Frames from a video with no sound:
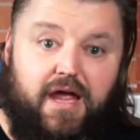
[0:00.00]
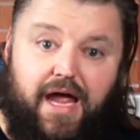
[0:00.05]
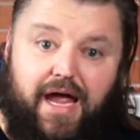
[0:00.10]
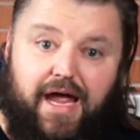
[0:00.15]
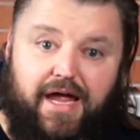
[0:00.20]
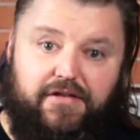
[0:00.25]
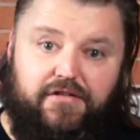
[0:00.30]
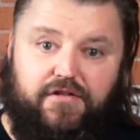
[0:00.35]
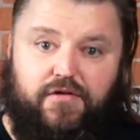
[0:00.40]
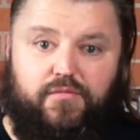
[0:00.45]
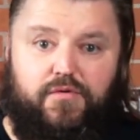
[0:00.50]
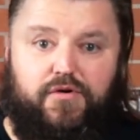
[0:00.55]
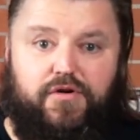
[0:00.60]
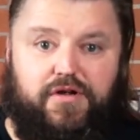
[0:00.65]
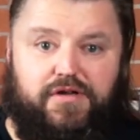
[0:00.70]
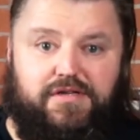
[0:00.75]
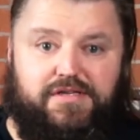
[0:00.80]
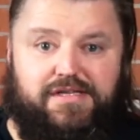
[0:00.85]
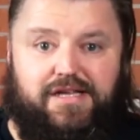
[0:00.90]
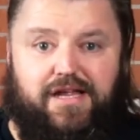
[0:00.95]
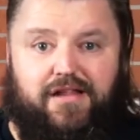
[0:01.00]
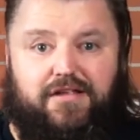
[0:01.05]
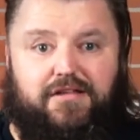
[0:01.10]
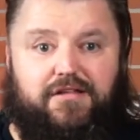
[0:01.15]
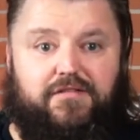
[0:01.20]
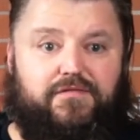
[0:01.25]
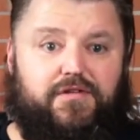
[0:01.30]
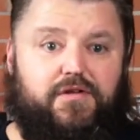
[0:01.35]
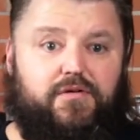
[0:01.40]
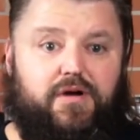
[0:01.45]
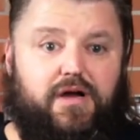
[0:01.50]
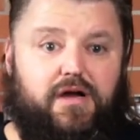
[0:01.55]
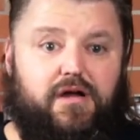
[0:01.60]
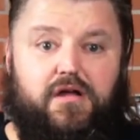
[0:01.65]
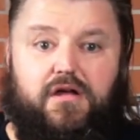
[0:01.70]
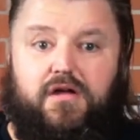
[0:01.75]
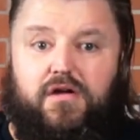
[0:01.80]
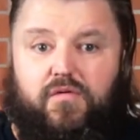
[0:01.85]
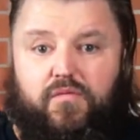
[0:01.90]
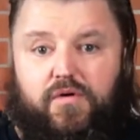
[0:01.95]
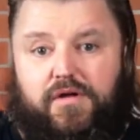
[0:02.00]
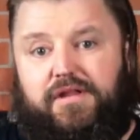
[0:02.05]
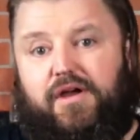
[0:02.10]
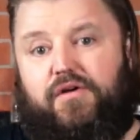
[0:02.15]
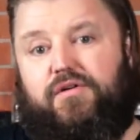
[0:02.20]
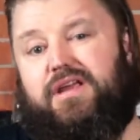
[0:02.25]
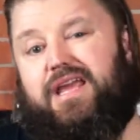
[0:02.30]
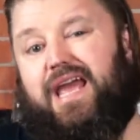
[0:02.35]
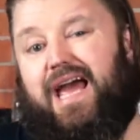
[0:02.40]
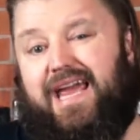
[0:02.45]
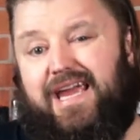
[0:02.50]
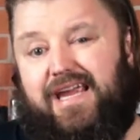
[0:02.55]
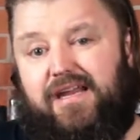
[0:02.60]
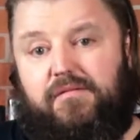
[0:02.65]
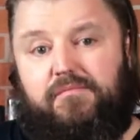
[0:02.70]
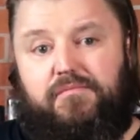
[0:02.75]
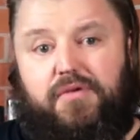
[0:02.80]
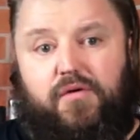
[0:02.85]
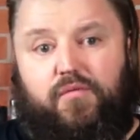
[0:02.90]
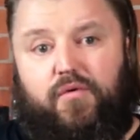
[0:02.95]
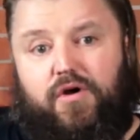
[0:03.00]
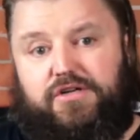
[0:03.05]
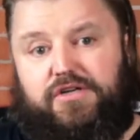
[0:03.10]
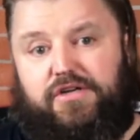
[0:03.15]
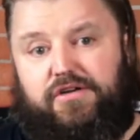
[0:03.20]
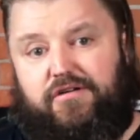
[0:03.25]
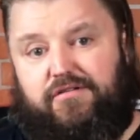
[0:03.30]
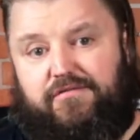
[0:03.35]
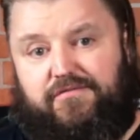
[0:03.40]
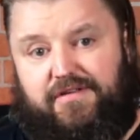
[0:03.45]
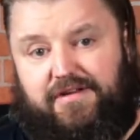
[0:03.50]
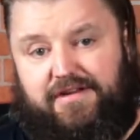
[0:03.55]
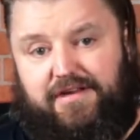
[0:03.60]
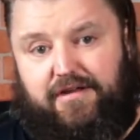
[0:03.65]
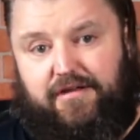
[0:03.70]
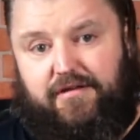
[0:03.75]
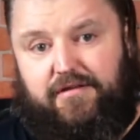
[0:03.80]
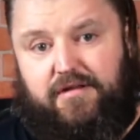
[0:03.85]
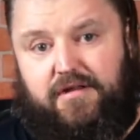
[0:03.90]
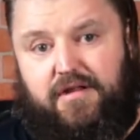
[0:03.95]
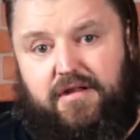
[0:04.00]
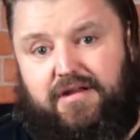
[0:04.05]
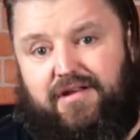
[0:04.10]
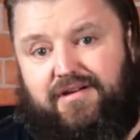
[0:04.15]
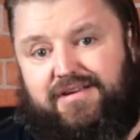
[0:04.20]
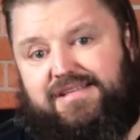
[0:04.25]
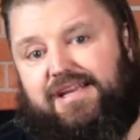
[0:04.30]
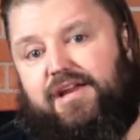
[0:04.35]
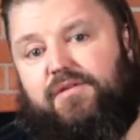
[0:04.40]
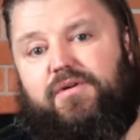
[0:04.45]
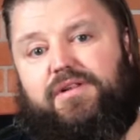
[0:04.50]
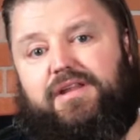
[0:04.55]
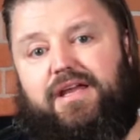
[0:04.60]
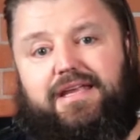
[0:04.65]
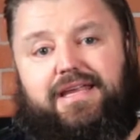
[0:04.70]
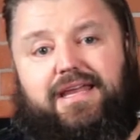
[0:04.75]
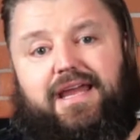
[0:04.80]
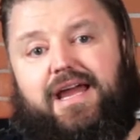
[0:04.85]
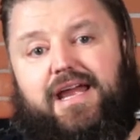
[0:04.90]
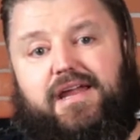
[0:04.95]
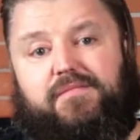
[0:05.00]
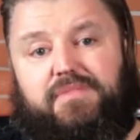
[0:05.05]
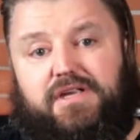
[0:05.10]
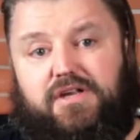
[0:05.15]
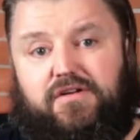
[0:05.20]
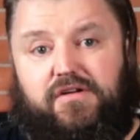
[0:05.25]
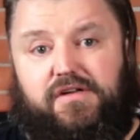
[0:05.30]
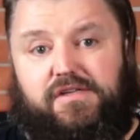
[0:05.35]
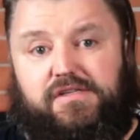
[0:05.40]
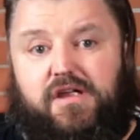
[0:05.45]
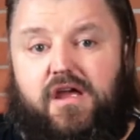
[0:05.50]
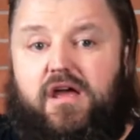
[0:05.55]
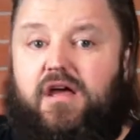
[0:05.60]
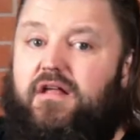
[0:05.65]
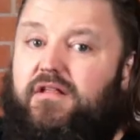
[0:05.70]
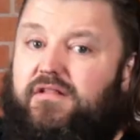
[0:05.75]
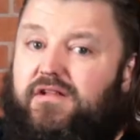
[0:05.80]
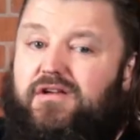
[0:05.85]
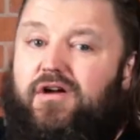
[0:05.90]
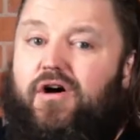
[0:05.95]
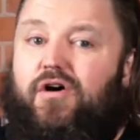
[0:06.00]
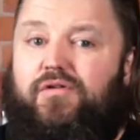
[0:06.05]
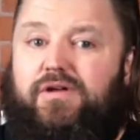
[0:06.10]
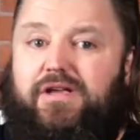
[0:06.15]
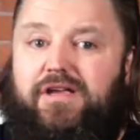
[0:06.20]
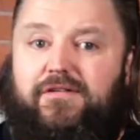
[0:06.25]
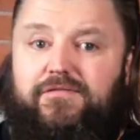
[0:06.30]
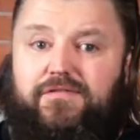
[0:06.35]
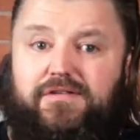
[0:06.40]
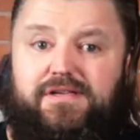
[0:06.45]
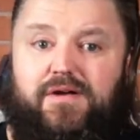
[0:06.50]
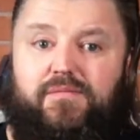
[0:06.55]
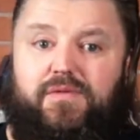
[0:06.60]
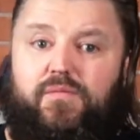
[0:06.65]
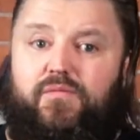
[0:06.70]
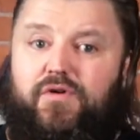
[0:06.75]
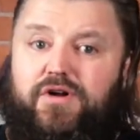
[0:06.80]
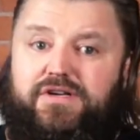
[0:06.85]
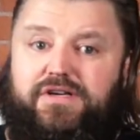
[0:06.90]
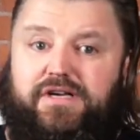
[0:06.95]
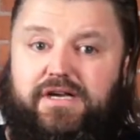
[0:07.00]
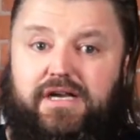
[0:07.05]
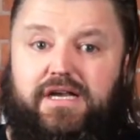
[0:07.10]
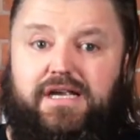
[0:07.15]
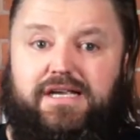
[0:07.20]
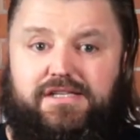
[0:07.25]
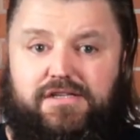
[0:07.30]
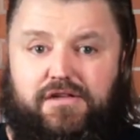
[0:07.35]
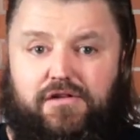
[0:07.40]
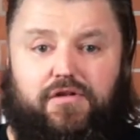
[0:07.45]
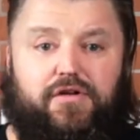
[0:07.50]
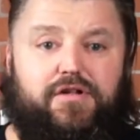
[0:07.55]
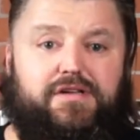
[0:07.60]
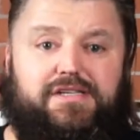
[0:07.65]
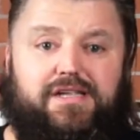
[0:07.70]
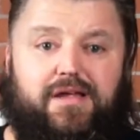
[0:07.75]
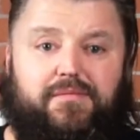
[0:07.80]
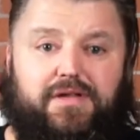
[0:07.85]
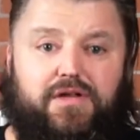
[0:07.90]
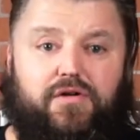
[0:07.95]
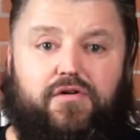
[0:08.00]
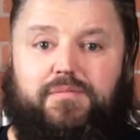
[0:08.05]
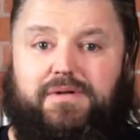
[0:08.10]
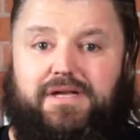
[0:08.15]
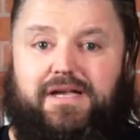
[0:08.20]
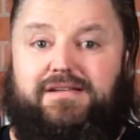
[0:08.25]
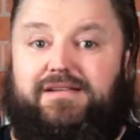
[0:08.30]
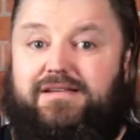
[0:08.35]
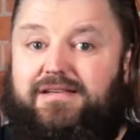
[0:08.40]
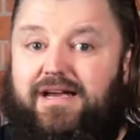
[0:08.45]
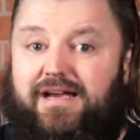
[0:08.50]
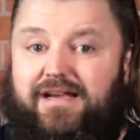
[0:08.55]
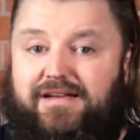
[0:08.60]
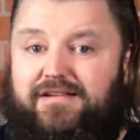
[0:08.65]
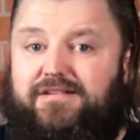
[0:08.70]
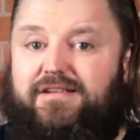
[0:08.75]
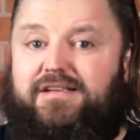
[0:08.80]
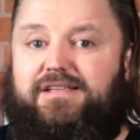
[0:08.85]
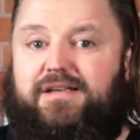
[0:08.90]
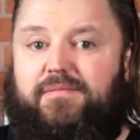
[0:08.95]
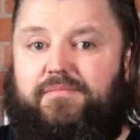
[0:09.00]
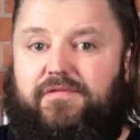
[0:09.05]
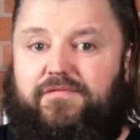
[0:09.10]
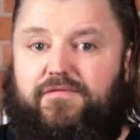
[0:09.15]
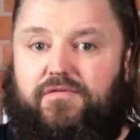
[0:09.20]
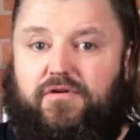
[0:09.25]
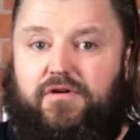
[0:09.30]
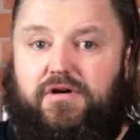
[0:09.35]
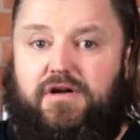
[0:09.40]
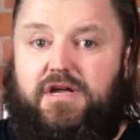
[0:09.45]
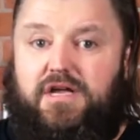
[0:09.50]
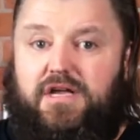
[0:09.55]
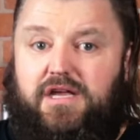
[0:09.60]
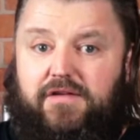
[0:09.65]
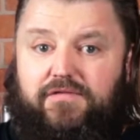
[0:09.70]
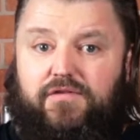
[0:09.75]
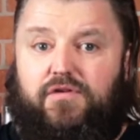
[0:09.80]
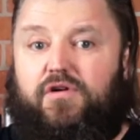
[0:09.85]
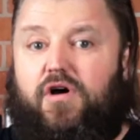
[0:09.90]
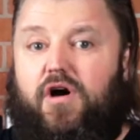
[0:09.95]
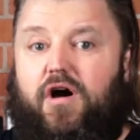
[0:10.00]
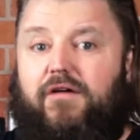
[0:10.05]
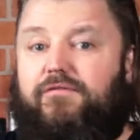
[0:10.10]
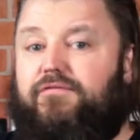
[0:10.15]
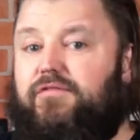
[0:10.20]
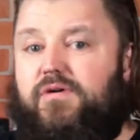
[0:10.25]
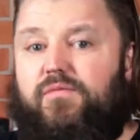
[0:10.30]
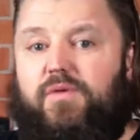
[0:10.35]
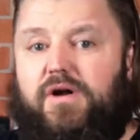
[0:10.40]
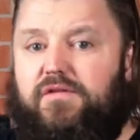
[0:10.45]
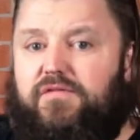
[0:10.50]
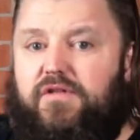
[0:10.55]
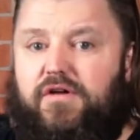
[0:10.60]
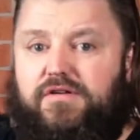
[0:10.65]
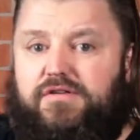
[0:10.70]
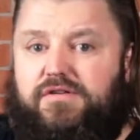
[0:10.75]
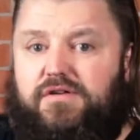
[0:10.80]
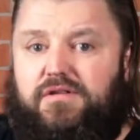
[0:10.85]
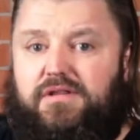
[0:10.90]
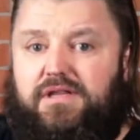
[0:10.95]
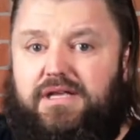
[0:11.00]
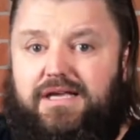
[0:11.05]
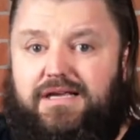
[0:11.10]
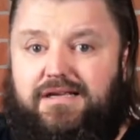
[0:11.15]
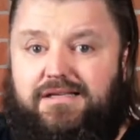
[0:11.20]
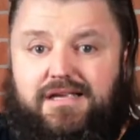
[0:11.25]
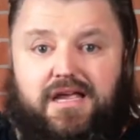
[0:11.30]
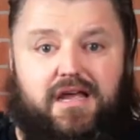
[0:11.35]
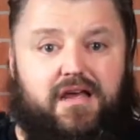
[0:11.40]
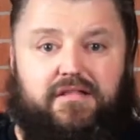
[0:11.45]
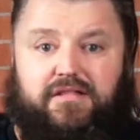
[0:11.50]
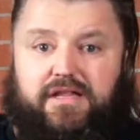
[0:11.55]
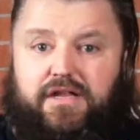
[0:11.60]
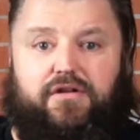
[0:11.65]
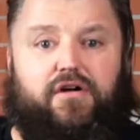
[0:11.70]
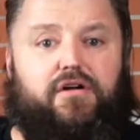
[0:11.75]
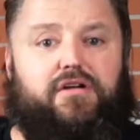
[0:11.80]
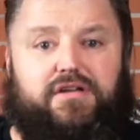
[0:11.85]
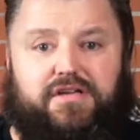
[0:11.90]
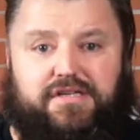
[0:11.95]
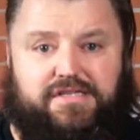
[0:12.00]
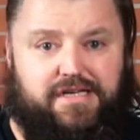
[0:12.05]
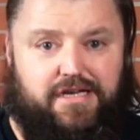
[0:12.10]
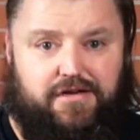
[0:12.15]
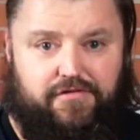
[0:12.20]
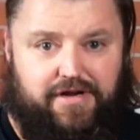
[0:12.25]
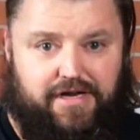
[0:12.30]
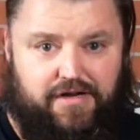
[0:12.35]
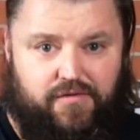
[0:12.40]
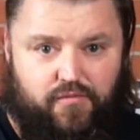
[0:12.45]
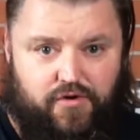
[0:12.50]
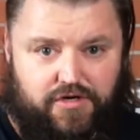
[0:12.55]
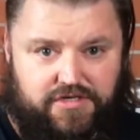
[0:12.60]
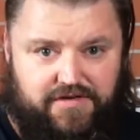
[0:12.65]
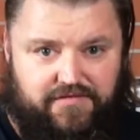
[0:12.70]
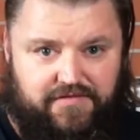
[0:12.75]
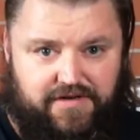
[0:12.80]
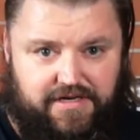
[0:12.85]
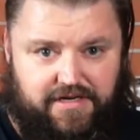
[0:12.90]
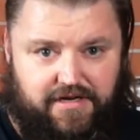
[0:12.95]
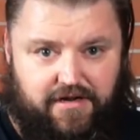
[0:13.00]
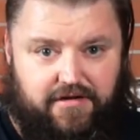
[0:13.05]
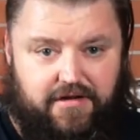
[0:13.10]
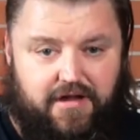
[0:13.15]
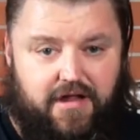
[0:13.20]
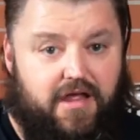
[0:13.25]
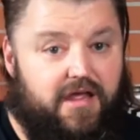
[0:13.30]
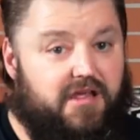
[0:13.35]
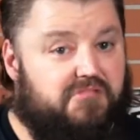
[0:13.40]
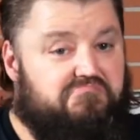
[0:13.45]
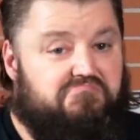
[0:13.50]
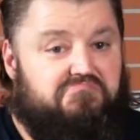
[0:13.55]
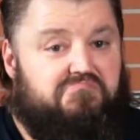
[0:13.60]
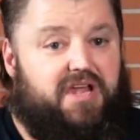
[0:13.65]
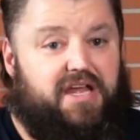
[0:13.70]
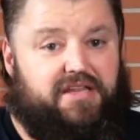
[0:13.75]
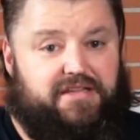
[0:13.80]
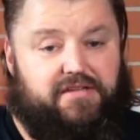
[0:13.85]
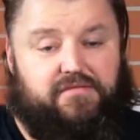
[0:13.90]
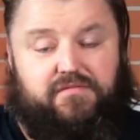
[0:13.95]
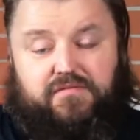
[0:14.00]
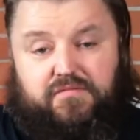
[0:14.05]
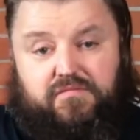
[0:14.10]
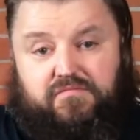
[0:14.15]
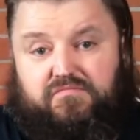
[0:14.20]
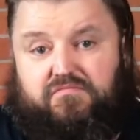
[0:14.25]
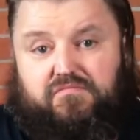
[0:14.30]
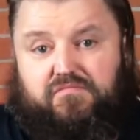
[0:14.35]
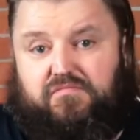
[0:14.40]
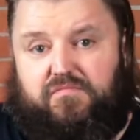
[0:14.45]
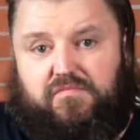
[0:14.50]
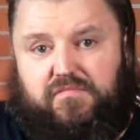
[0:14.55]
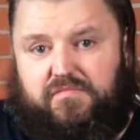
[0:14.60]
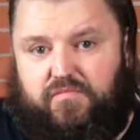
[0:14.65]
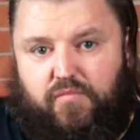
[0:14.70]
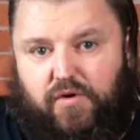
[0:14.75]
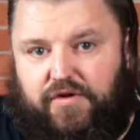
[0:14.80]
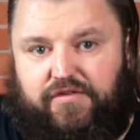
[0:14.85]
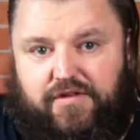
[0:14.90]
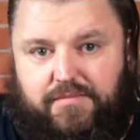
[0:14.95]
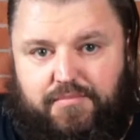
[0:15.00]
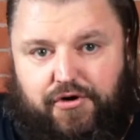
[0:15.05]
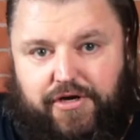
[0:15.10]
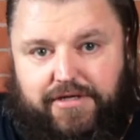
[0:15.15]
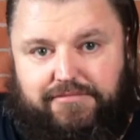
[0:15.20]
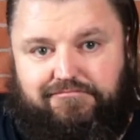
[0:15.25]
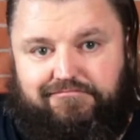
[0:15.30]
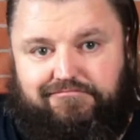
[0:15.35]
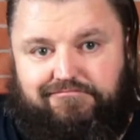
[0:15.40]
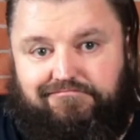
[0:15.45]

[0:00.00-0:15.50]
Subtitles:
And the words telling the viewer what they'll gain by watching your video. Now I say what they gain because the goal here for someone watching is to learn something or be entertained, as I said before. If you're not offering one of those 2 things, they're not going to stick around and watch your video, and then what's the point?